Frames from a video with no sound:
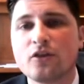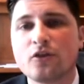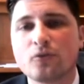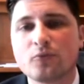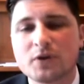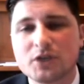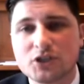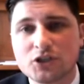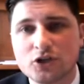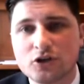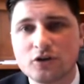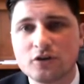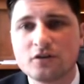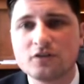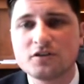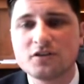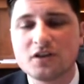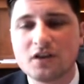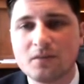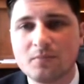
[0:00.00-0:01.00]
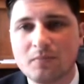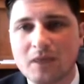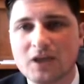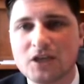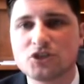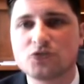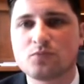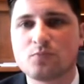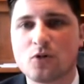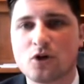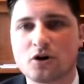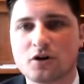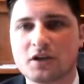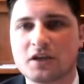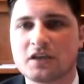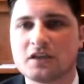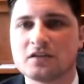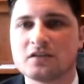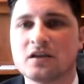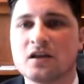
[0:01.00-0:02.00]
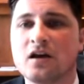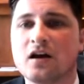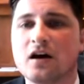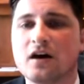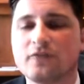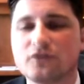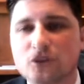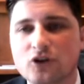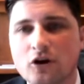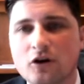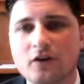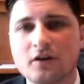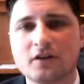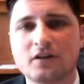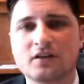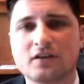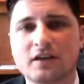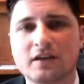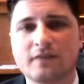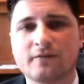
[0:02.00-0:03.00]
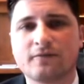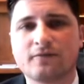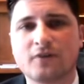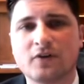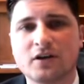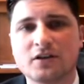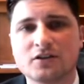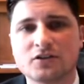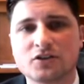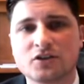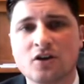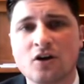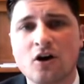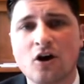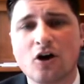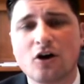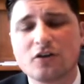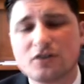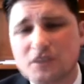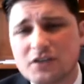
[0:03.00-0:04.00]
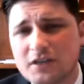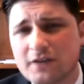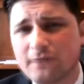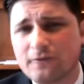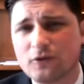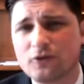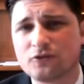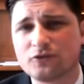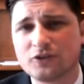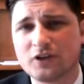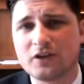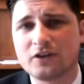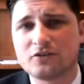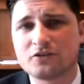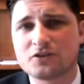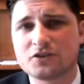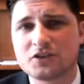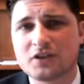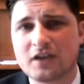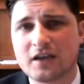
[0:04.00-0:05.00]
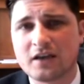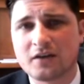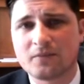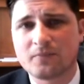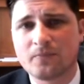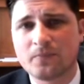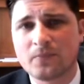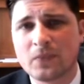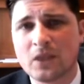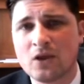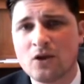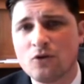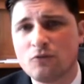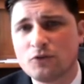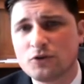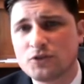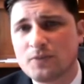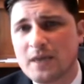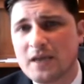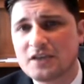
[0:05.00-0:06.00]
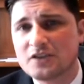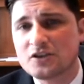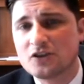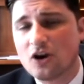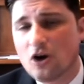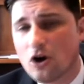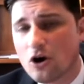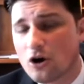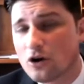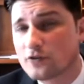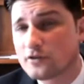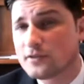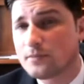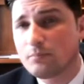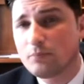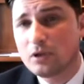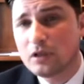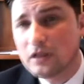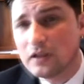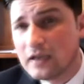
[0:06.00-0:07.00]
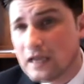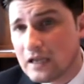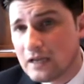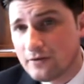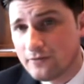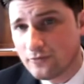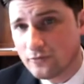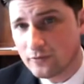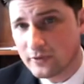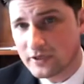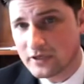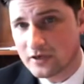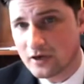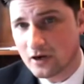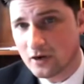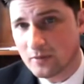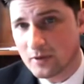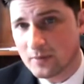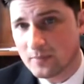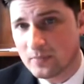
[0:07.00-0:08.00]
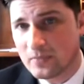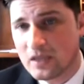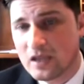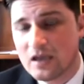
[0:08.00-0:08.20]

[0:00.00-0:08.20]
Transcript: The returns and benchmarking of target date funds are difficult to understand, which makes it hard to plan for retirement.